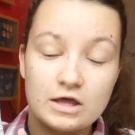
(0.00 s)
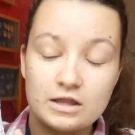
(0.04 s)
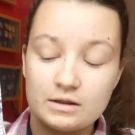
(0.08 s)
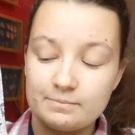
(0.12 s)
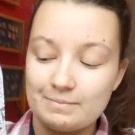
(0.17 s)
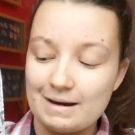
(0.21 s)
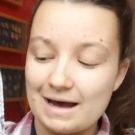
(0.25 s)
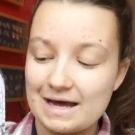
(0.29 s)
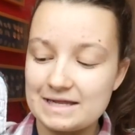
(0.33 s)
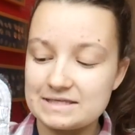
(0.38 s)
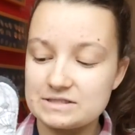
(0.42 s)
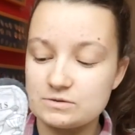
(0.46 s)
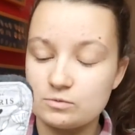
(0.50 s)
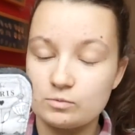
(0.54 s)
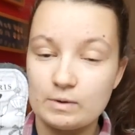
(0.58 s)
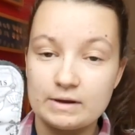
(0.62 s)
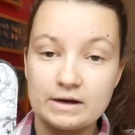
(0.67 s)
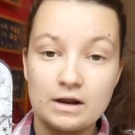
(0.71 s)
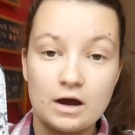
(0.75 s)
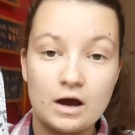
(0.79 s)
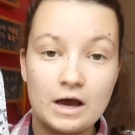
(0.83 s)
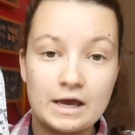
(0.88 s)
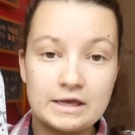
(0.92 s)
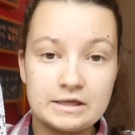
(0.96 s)
the pads
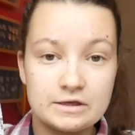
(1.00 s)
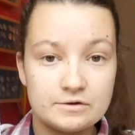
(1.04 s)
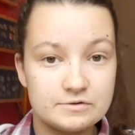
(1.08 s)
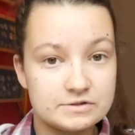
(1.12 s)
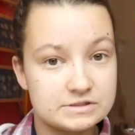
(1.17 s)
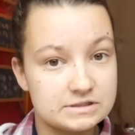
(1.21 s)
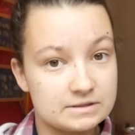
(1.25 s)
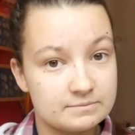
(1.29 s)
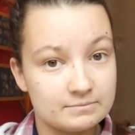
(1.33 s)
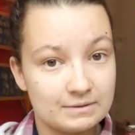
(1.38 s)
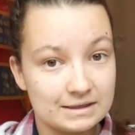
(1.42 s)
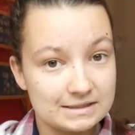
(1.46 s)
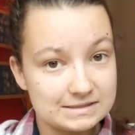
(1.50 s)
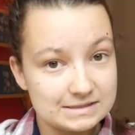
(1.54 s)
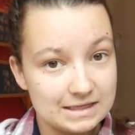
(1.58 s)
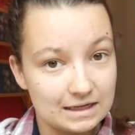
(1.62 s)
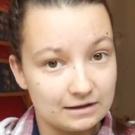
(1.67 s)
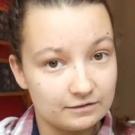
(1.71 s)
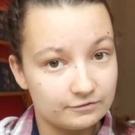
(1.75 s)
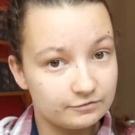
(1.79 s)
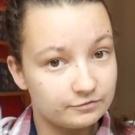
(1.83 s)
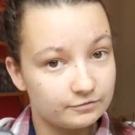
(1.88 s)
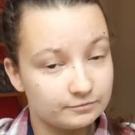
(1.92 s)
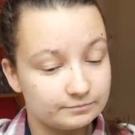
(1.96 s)
when I used them
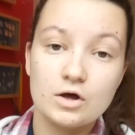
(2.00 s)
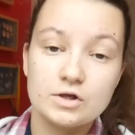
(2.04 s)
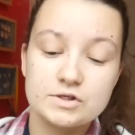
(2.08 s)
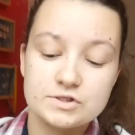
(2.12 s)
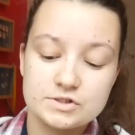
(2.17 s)
myself.